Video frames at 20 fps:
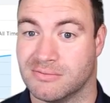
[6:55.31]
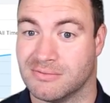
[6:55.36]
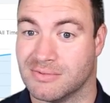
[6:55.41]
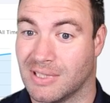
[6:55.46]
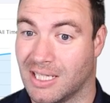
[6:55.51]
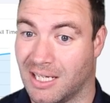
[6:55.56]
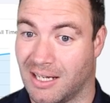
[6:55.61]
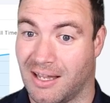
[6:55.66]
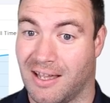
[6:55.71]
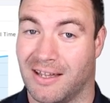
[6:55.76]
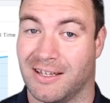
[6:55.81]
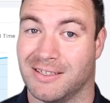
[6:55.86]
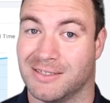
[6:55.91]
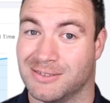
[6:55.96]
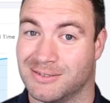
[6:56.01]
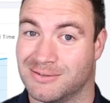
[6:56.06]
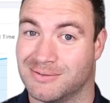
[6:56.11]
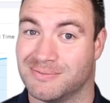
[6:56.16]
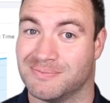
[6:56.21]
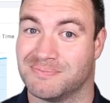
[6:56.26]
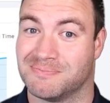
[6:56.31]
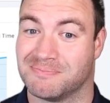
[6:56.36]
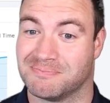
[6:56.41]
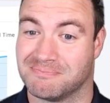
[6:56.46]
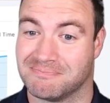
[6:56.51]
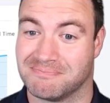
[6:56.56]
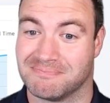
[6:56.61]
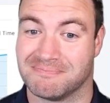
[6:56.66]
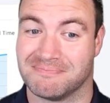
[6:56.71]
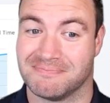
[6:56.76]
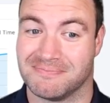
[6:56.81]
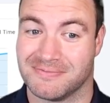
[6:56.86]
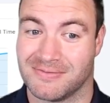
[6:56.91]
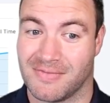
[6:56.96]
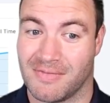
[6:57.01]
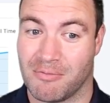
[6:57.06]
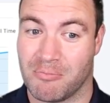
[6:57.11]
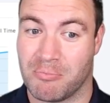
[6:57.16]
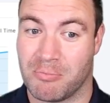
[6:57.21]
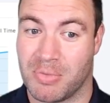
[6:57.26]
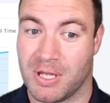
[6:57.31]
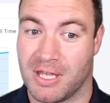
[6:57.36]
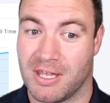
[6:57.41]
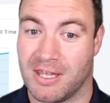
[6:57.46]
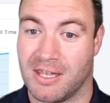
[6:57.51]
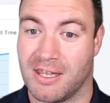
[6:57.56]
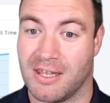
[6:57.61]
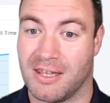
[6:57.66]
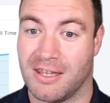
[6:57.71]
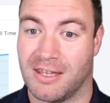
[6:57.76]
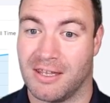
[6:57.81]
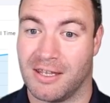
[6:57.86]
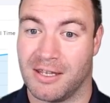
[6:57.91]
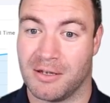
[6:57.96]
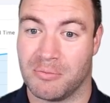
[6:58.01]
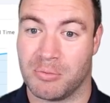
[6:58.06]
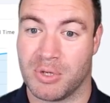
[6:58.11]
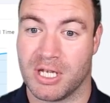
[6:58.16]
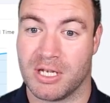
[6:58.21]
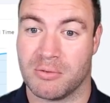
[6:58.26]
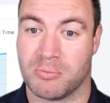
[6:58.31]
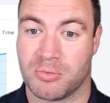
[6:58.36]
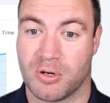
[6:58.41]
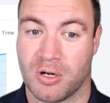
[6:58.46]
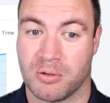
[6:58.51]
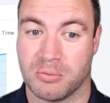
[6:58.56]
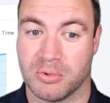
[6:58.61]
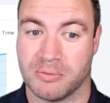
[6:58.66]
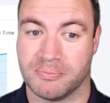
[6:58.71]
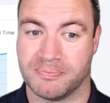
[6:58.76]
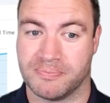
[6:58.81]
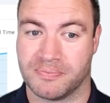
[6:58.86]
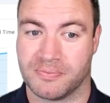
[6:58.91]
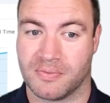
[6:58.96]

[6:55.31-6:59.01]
Again, big problem.